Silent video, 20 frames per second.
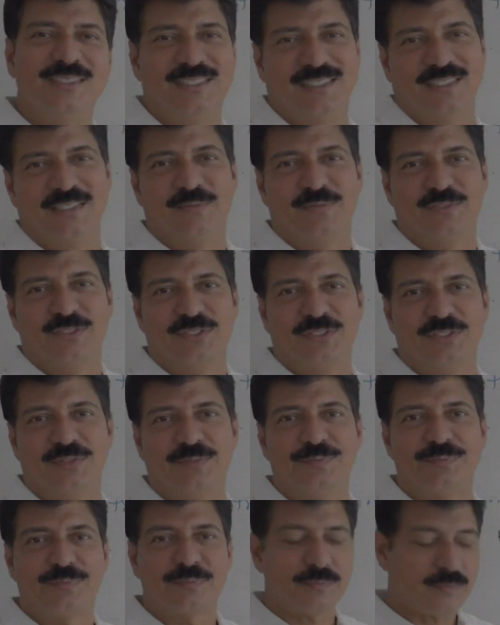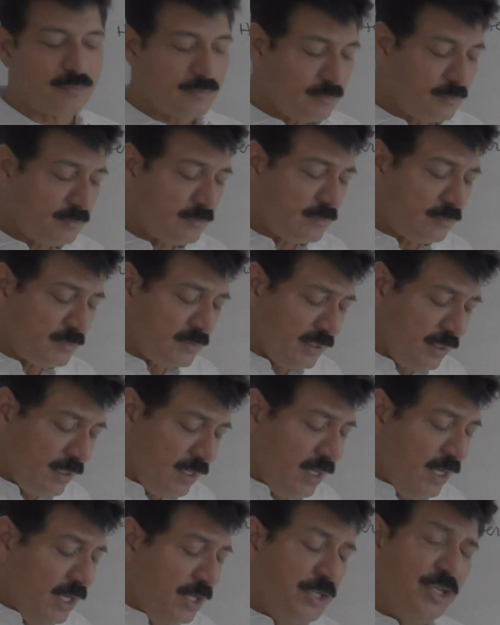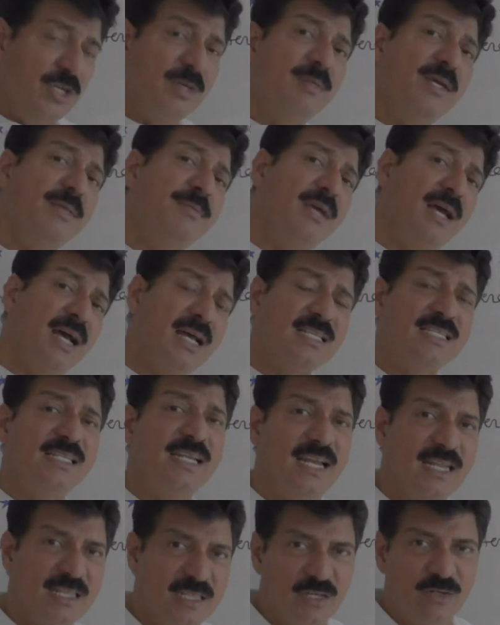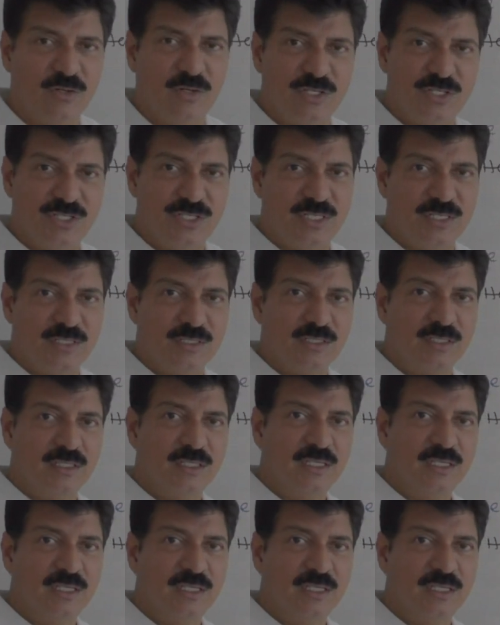terms. You may be asked another question.